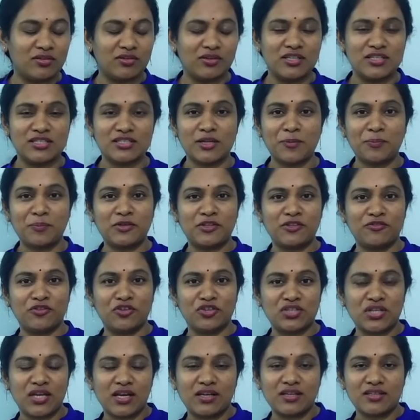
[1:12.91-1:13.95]
disruptive,
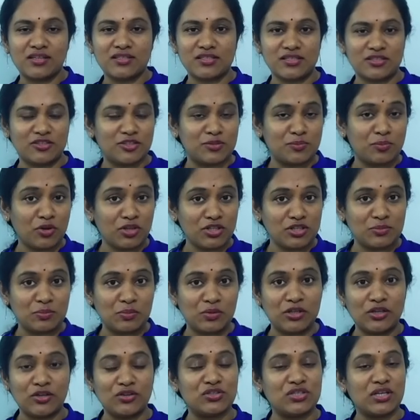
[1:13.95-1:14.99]
your child is
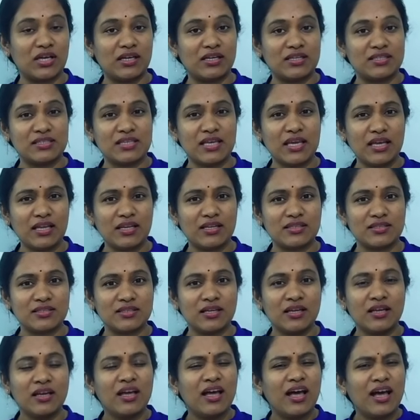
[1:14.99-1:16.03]
irresponsible, your child is careless,
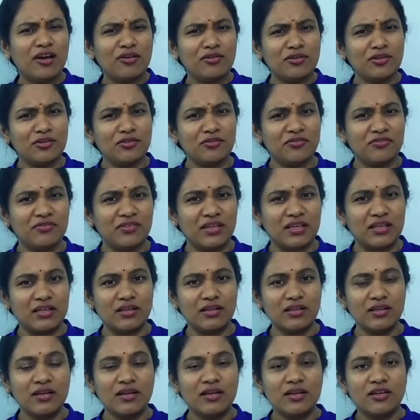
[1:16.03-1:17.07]
how do you
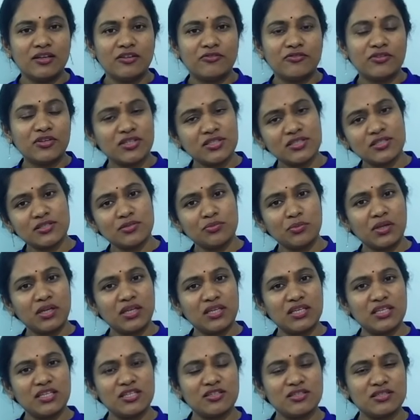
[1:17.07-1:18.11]
feel versus when a
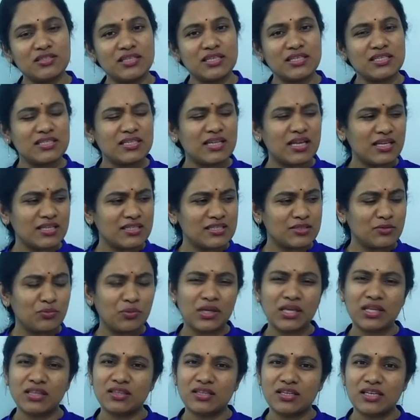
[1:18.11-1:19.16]
teacher says last
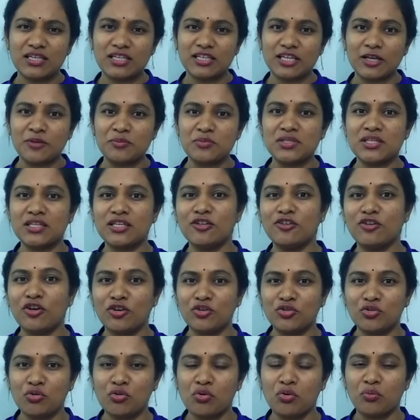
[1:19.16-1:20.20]
week 3 times he did not
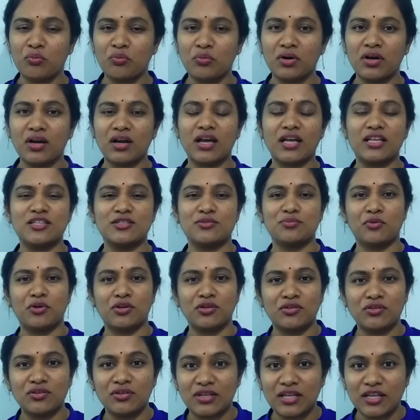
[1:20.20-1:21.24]
do homework, I just
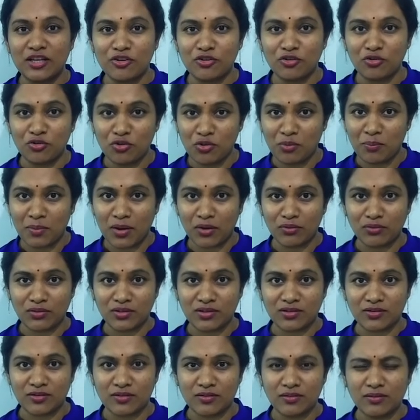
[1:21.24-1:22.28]
wanted to let you know about
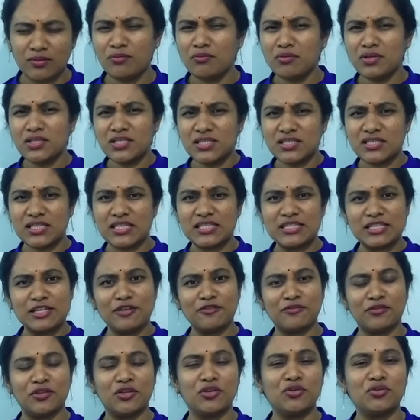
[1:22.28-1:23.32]
it. Which is easier
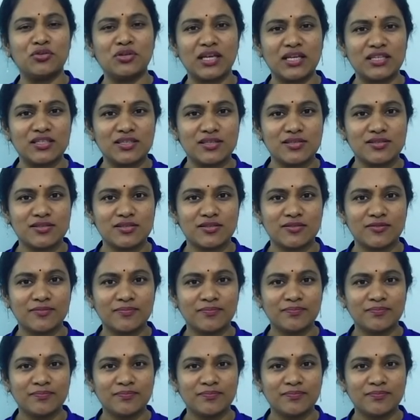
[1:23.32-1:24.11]
for you to digest?